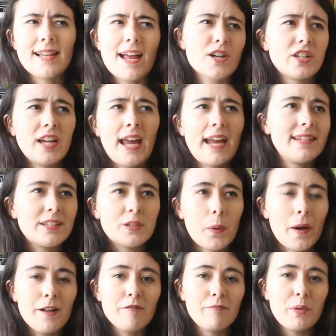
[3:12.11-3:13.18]
/ 8 to
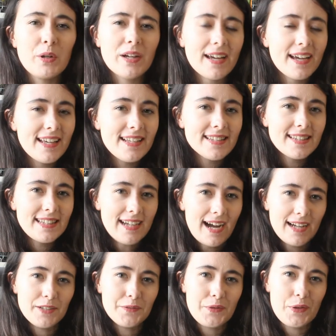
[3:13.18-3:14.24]
12 book is The
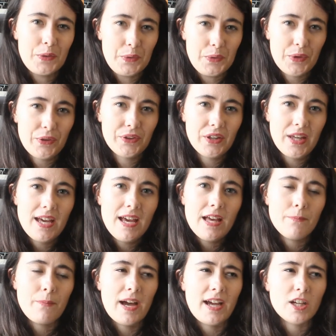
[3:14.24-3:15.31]
Eye of the North
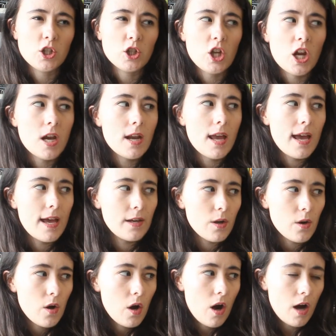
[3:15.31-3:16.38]
by Sinead
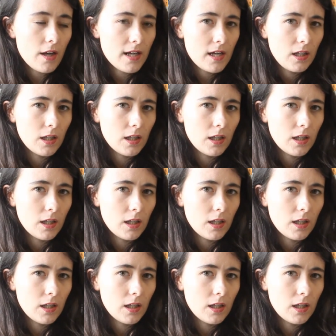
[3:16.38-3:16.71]
O'Connor?